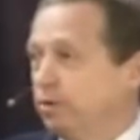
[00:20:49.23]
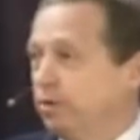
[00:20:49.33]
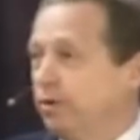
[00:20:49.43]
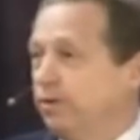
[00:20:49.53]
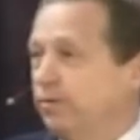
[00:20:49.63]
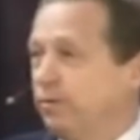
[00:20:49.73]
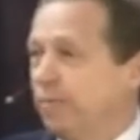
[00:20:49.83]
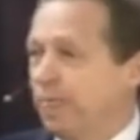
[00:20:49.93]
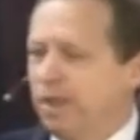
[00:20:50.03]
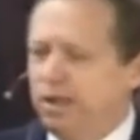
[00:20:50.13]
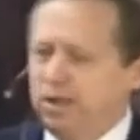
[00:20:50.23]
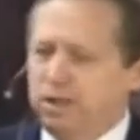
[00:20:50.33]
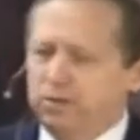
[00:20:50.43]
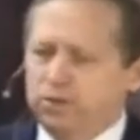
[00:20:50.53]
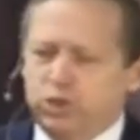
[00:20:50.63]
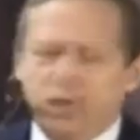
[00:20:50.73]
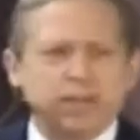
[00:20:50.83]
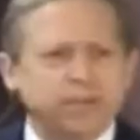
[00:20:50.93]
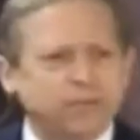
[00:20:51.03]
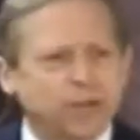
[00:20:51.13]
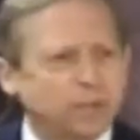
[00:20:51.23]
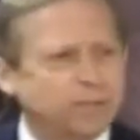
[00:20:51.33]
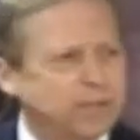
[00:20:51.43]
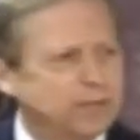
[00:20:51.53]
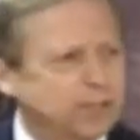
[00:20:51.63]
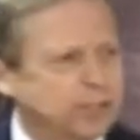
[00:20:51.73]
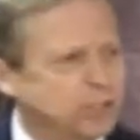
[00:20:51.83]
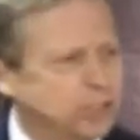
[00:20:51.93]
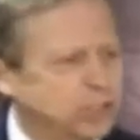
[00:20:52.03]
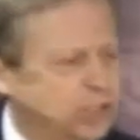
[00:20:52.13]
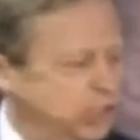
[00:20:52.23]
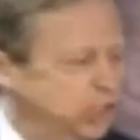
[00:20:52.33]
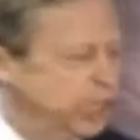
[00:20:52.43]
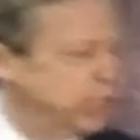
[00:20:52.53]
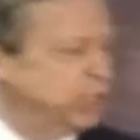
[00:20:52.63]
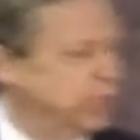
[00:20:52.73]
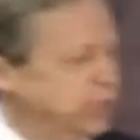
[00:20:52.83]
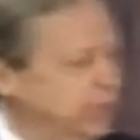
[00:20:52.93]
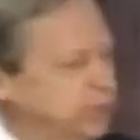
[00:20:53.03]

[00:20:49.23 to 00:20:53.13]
You see? Well, John had developed evidence that suggested